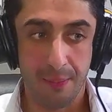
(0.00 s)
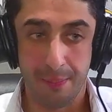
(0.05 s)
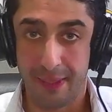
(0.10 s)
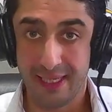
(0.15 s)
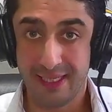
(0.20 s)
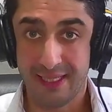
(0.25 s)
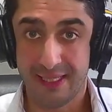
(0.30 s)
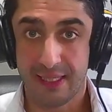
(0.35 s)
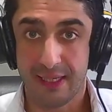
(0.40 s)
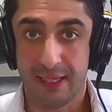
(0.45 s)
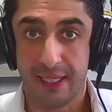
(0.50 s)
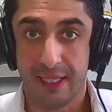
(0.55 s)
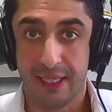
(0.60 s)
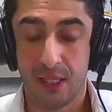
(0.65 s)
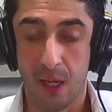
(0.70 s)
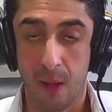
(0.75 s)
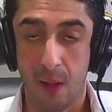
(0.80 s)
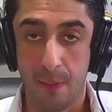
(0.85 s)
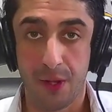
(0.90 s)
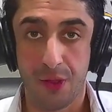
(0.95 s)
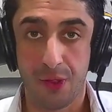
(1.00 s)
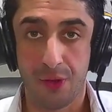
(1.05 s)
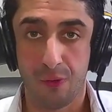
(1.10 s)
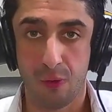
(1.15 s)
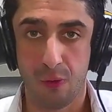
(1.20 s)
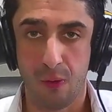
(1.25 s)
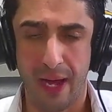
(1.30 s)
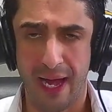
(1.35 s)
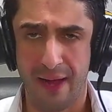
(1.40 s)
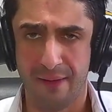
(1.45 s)
basically coming
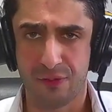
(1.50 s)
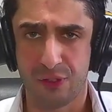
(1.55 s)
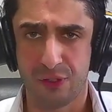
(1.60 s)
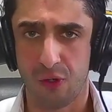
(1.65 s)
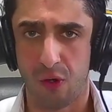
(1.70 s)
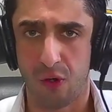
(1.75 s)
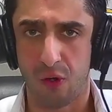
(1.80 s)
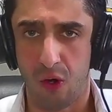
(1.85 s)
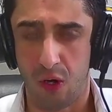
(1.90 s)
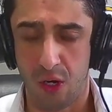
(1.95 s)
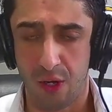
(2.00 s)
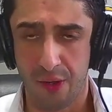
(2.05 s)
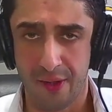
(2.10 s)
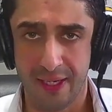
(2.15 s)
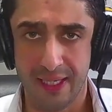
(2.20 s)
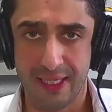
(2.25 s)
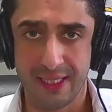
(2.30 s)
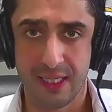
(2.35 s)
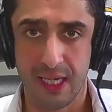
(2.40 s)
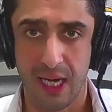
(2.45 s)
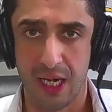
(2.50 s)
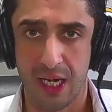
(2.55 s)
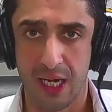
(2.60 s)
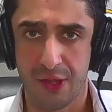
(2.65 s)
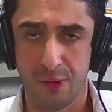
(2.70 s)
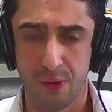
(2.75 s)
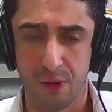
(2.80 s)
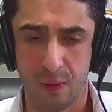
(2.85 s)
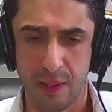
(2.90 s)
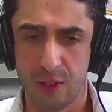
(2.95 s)
through after all that he's
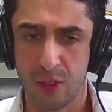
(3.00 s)
gone through.